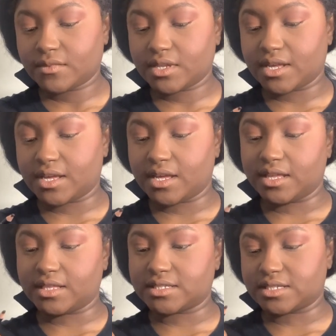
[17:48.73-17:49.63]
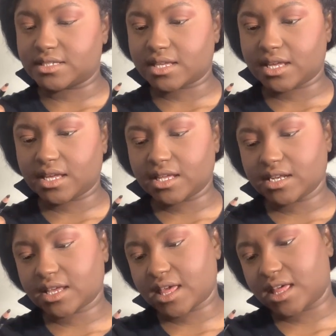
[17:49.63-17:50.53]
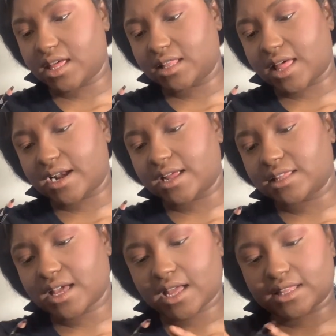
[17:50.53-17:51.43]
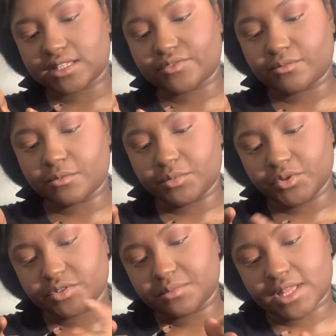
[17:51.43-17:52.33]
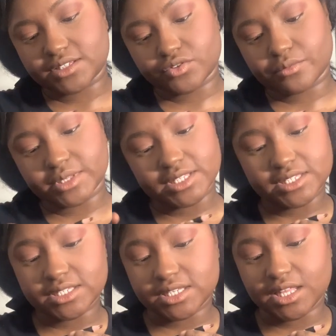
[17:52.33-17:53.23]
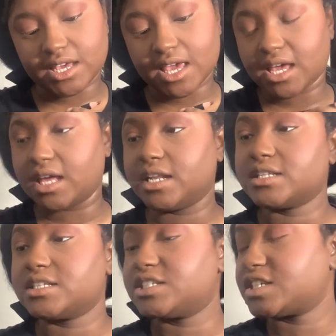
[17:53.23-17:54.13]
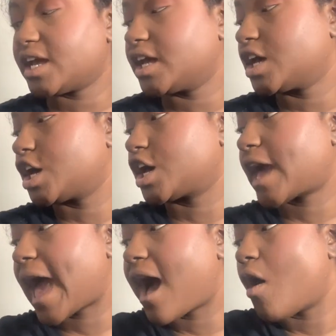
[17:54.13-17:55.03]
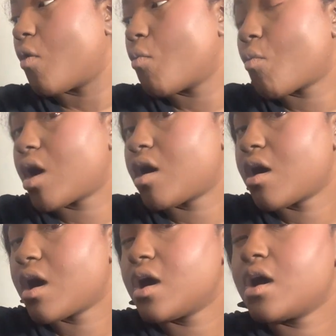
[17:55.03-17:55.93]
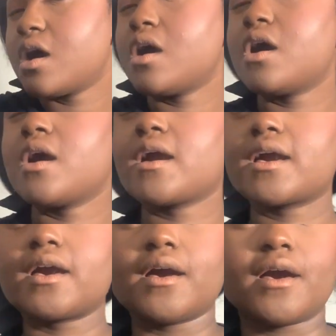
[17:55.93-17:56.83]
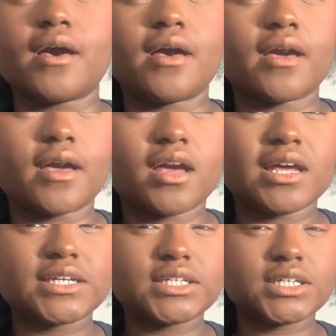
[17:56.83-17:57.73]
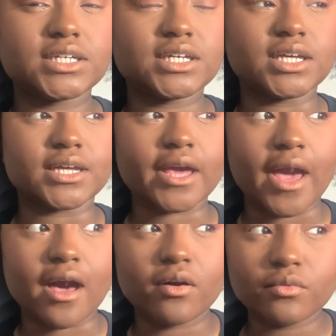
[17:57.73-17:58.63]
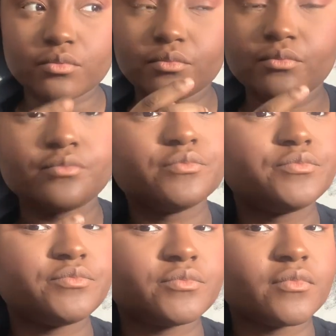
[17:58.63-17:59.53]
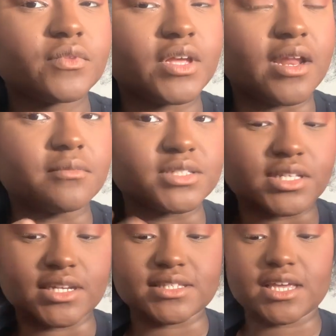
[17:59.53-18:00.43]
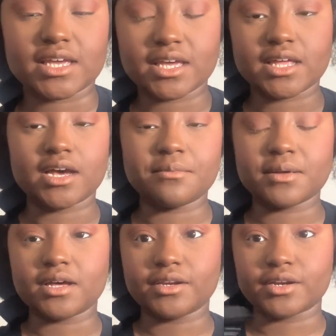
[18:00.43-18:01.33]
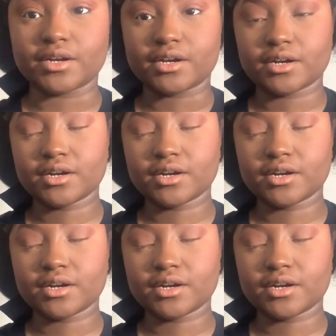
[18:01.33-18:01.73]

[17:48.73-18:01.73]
And this is NK liner. I think I got this from the beauty supply store, but this is in the shade Cacao. Cacao. I'm just gonna take it up under